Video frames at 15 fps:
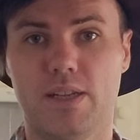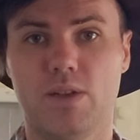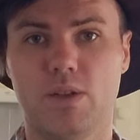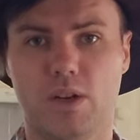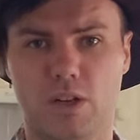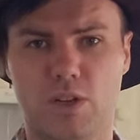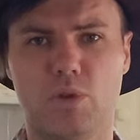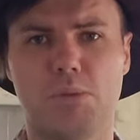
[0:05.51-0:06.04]

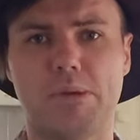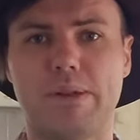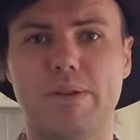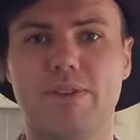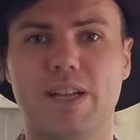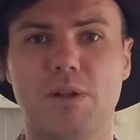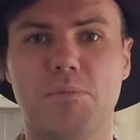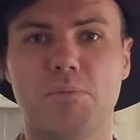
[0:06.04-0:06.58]
I'm gonna do a bit
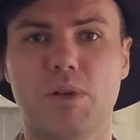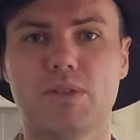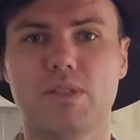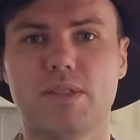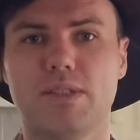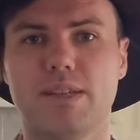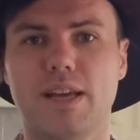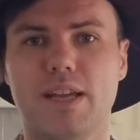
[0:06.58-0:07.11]
of an
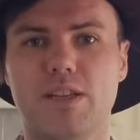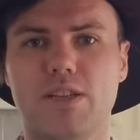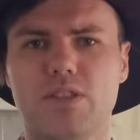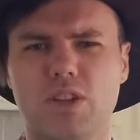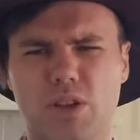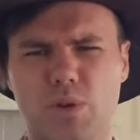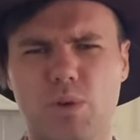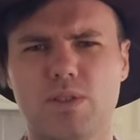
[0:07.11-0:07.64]
unboxing today,
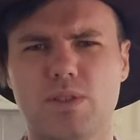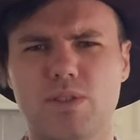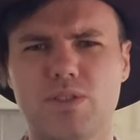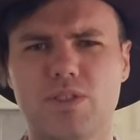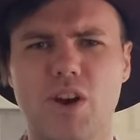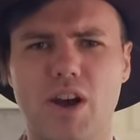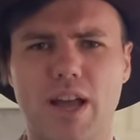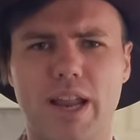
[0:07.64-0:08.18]
show you what's
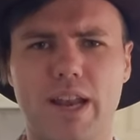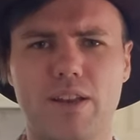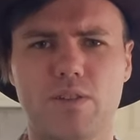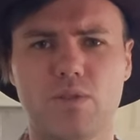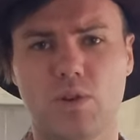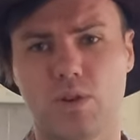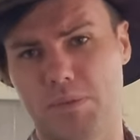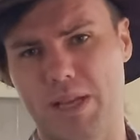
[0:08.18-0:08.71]
inside,
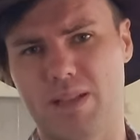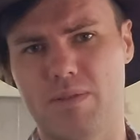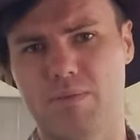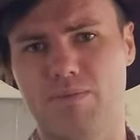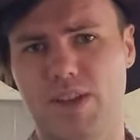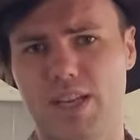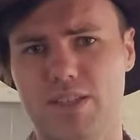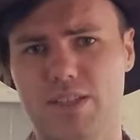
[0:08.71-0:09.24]
talk about
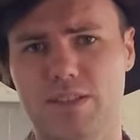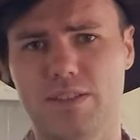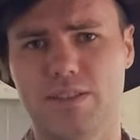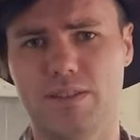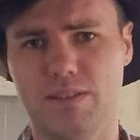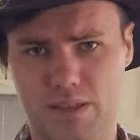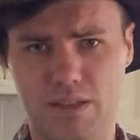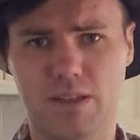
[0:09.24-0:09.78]
some features.
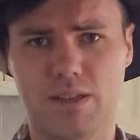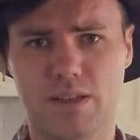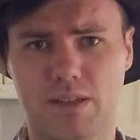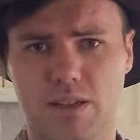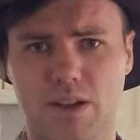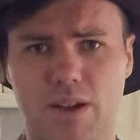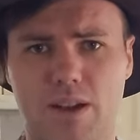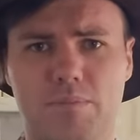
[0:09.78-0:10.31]

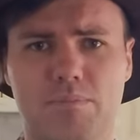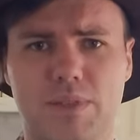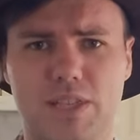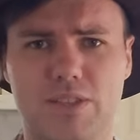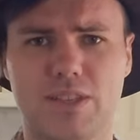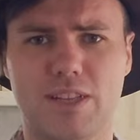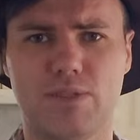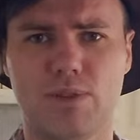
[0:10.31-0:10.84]
All right,
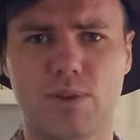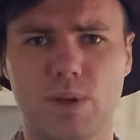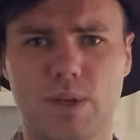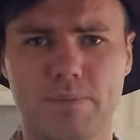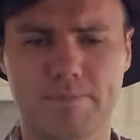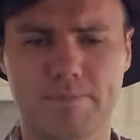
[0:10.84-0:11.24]
let's get to it.